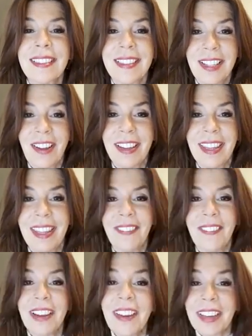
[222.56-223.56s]
Donkey,
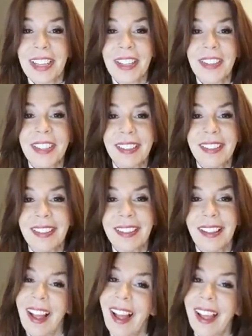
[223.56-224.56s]
very good.
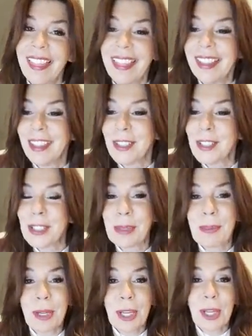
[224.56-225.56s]
I think they're
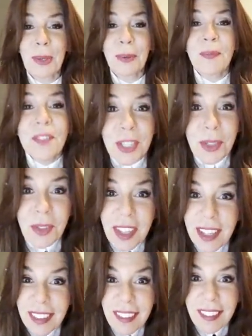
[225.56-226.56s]
super cute. Do you
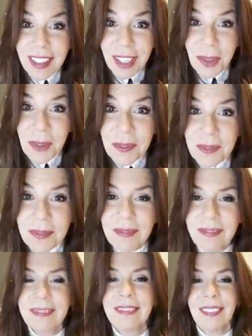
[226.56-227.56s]
think they're cute?
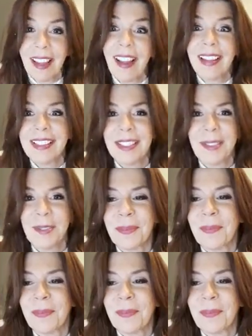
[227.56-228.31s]
I do.